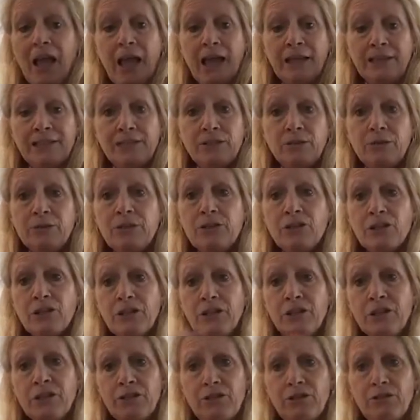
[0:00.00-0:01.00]
And so what you're
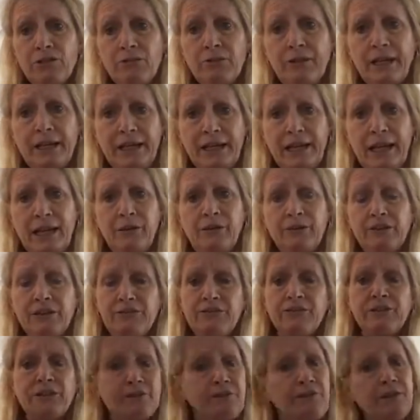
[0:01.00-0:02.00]
going to do right now is,
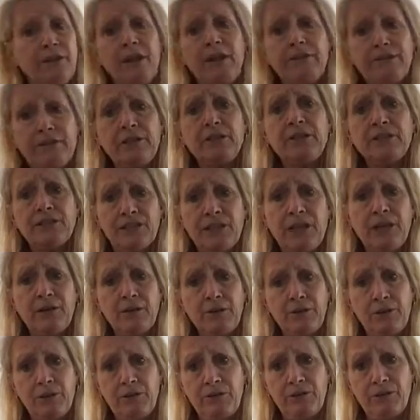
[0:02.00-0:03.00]
first of all, you have to decide
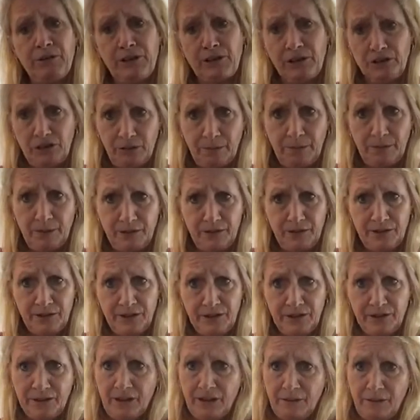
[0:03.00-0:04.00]
who your essential person
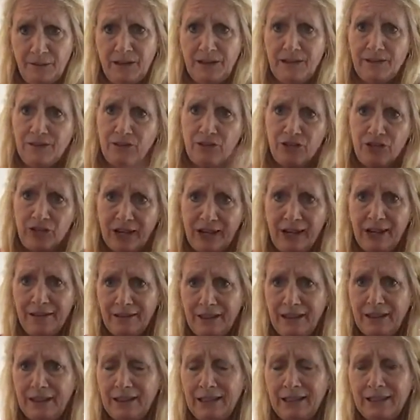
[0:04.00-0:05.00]
is going to be. So check out
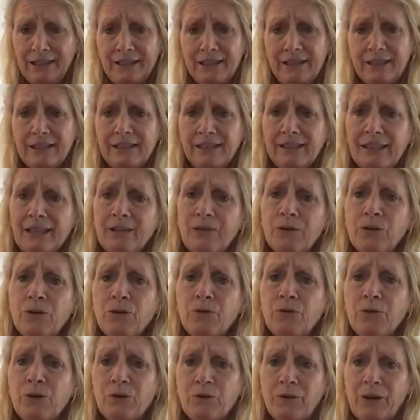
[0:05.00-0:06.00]
that list and decide who
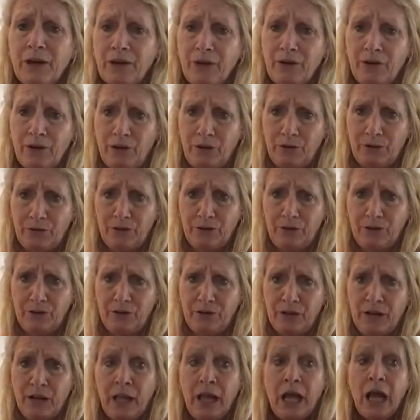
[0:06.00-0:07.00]
you want to write your note to.
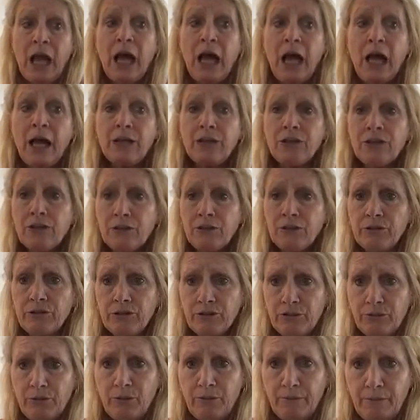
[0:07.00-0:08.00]
I chose
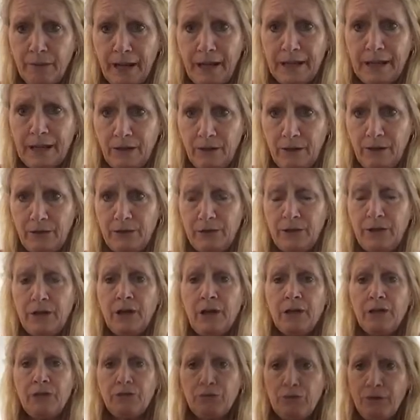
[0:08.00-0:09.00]
to write my note
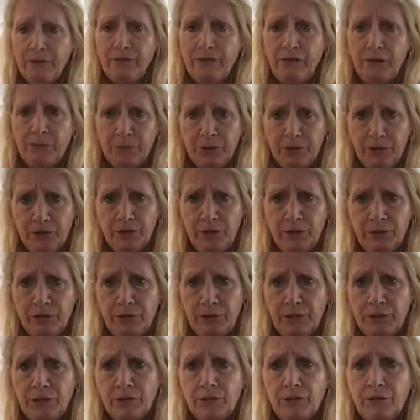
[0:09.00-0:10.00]
to a former
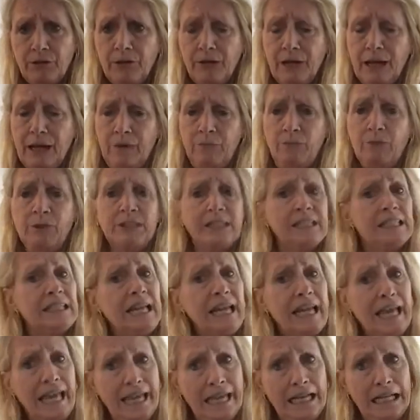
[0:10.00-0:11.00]
student. Her name was
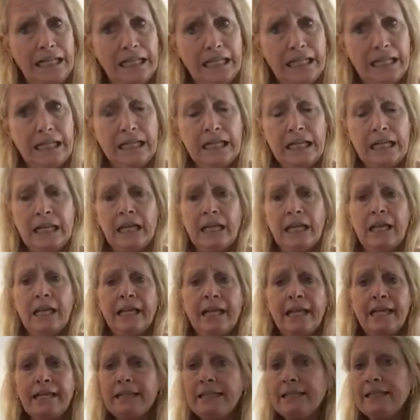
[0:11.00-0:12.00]
Haley.
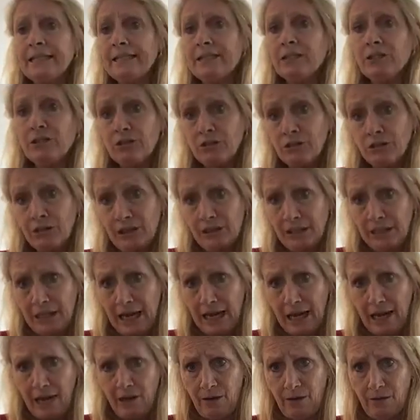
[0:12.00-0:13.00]
Haley's a nurse
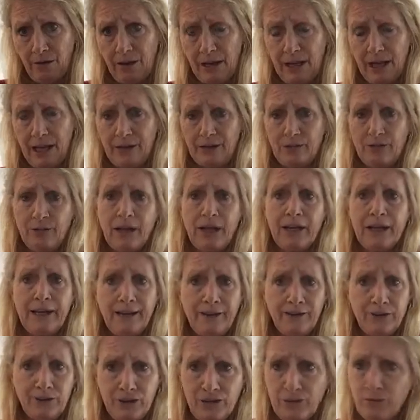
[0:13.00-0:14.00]
now, and right
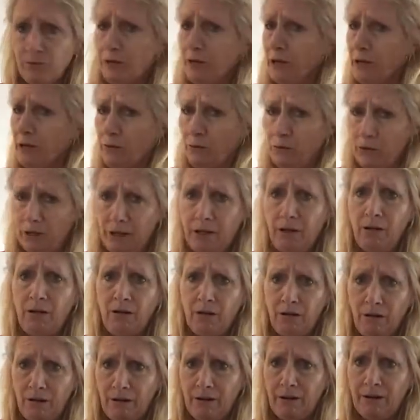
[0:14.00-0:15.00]
now she's working really
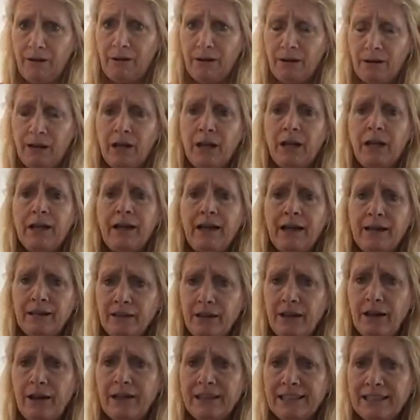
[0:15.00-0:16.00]
hard at
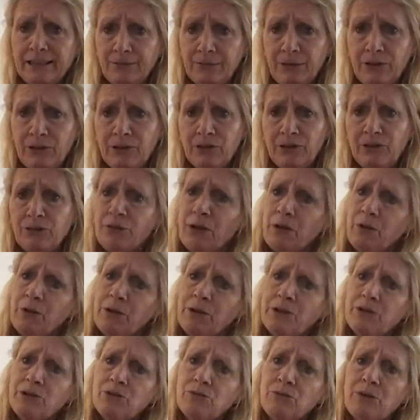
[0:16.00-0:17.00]
the hospital. So I
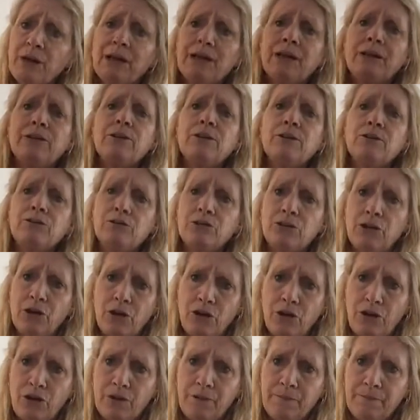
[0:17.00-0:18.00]
wanted to write a note to
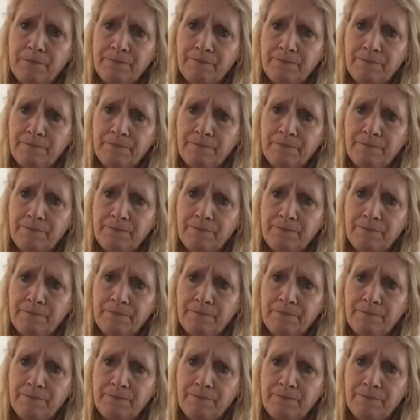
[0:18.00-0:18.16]
her.